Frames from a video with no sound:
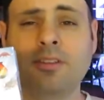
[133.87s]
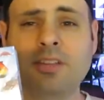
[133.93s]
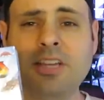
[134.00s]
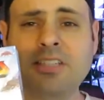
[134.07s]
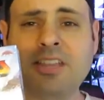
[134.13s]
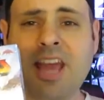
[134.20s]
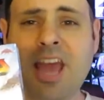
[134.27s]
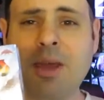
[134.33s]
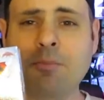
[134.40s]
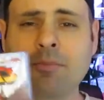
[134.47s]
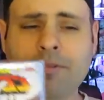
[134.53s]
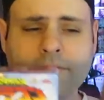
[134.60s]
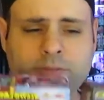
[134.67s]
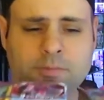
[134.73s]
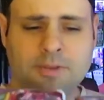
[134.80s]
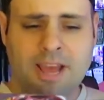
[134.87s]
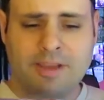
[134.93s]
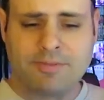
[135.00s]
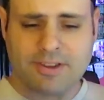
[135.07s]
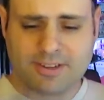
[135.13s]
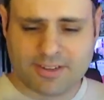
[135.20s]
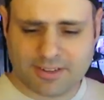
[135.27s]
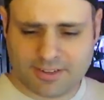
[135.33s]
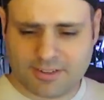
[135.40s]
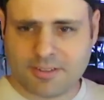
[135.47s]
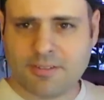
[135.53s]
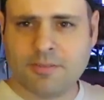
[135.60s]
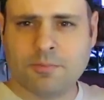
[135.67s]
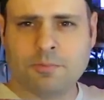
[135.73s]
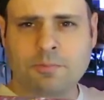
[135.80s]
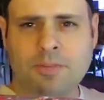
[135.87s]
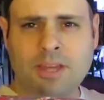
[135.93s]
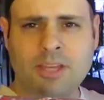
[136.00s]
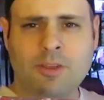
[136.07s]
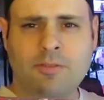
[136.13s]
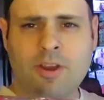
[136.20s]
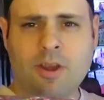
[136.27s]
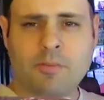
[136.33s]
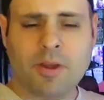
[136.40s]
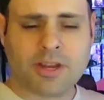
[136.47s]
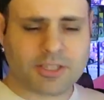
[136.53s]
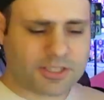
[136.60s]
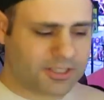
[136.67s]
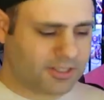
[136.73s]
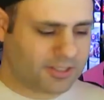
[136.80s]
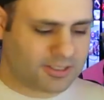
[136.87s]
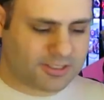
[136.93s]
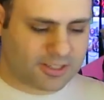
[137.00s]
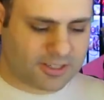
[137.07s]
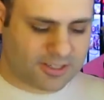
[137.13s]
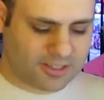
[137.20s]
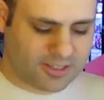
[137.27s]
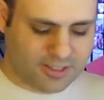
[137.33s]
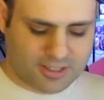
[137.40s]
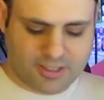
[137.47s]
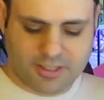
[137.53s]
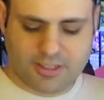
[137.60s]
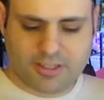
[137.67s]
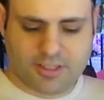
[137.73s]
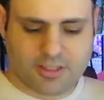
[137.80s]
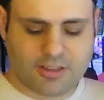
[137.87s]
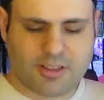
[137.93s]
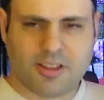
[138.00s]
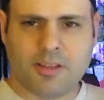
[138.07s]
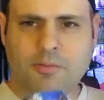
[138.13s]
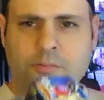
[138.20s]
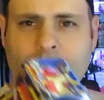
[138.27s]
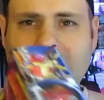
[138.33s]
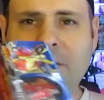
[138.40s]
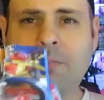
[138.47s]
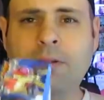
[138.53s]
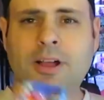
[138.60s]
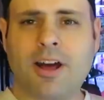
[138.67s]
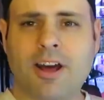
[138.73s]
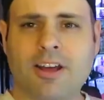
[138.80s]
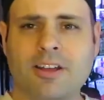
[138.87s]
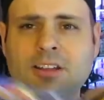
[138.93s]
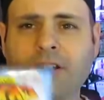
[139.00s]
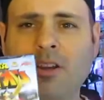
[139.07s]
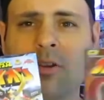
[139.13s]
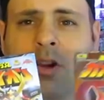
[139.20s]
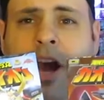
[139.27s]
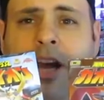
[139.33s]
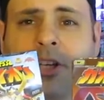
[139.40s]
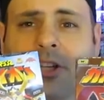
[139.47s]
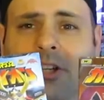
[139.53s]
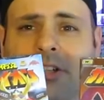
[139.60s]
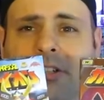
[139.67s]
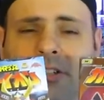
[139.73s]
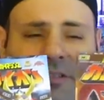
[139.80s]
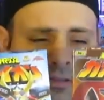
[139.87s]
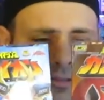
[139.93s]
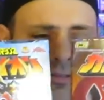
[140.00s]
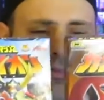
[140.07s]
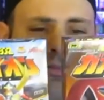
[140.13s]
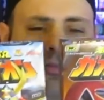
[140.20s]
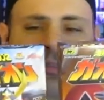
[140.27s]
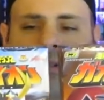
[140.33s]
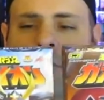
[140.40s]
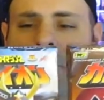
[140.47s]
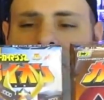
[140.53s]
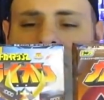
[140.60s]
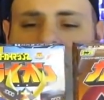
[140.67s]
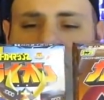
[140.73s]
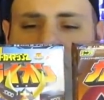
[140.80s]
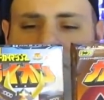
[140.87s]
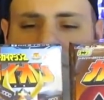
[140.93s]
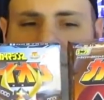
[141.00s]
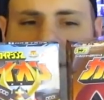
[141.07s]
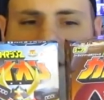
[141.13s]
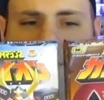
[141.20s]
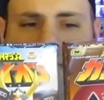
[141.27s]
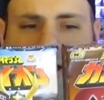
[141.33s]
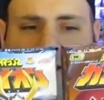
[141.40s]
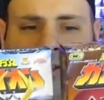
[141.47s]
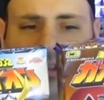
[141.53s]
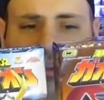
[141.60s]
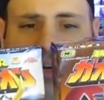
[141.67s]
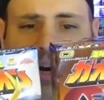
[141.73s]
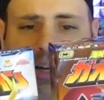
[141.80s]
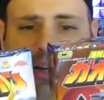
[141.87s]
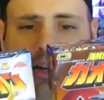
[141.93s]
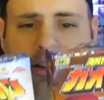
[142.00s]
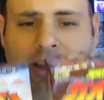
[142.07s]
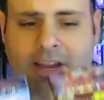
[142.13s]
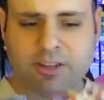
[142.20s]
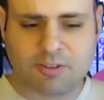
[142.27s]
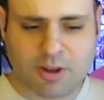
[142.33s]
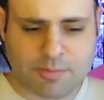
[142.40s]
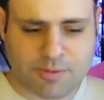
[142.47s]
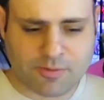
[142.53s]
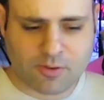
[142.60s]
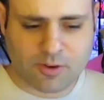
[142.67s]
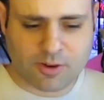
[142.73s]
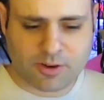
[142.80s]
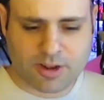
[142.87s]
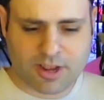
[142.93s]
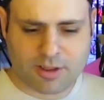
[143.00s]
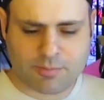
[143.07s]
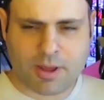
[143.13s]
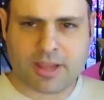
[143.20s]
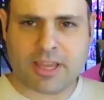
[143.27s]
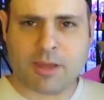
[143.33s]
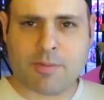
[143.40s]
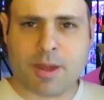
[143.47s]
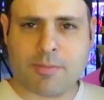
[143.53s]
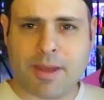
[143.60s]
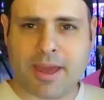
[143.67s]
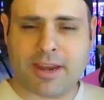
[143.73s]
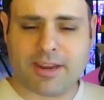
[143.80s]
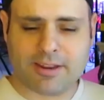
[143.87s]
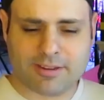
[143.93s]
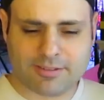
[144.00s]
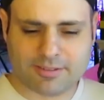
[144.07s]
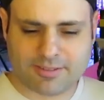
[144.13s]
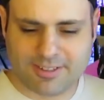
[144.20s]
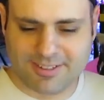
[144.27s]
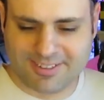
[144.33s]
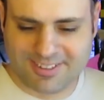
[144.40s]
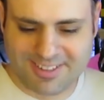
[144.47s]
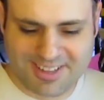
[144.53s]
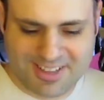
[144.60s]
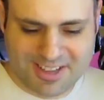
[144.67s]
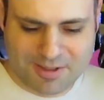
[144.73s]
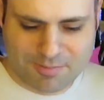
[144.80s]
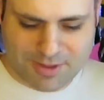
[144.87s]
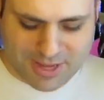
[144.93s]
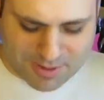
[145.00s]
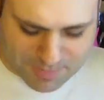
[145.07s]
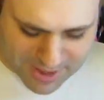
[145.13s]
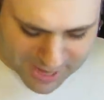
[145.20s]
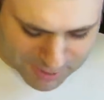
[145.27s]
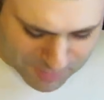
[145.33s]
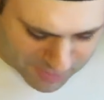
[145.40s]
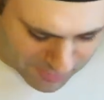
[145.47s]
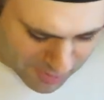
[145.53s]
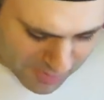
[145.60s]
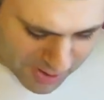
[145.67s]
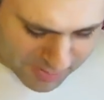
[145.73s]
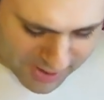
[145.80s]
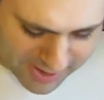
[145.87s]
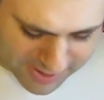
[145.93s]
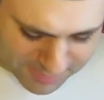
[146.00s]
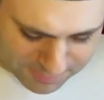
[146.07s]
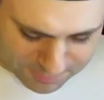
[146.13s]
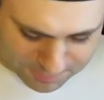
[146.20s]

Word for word: These came from Devin. Thank you very much. These are Mini-Pla Gokaiger Zords, which I was actually trying to collect right before uh, my eBay banning. Mia banned me from eBay.